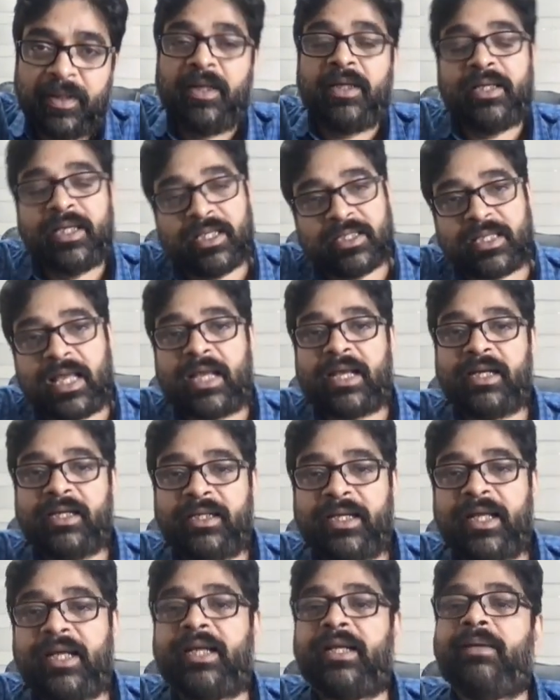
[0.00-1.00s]
Yes, I can
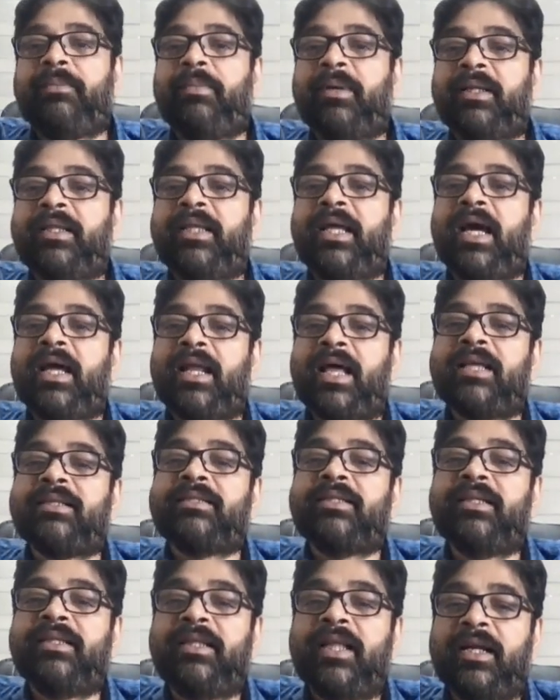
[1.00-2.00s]
take it, but they are
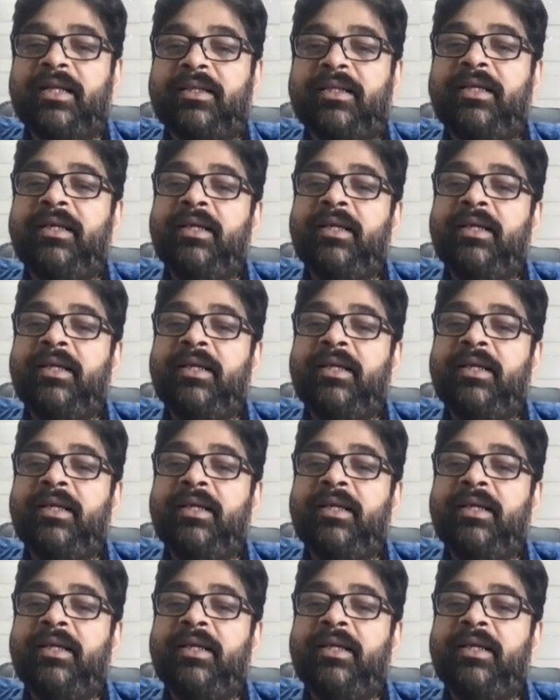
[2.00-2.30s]
asking that